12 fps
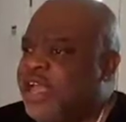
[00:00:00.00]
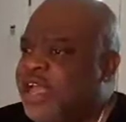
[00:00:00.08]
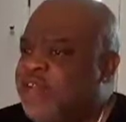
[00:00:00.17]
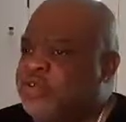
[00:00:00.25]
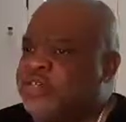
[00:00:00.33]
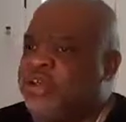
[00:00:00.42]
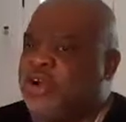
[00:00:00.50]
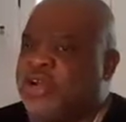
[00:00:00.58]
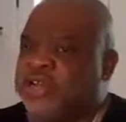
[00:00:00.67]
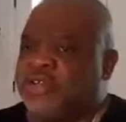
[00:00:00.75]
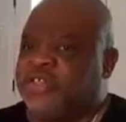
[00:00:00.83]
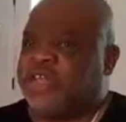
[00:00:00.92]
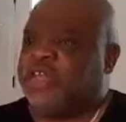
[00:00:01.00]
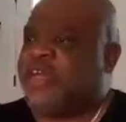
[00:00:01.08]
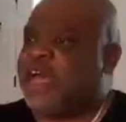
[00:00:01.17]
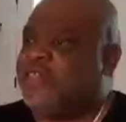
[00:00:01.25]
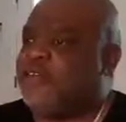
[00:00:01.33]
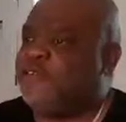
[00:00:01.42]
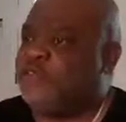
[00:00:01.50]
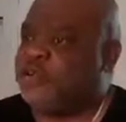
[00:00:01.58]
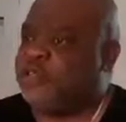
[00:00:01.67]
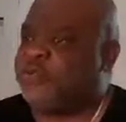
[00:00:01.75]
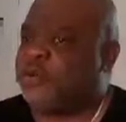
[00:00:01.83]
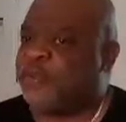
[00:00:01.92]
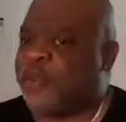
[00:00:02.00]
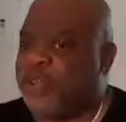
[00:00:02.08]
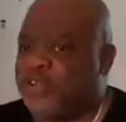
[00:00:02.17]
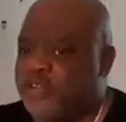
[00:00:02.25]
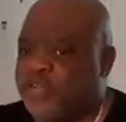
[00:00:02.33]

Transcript: and you start understanding how the food is prepared,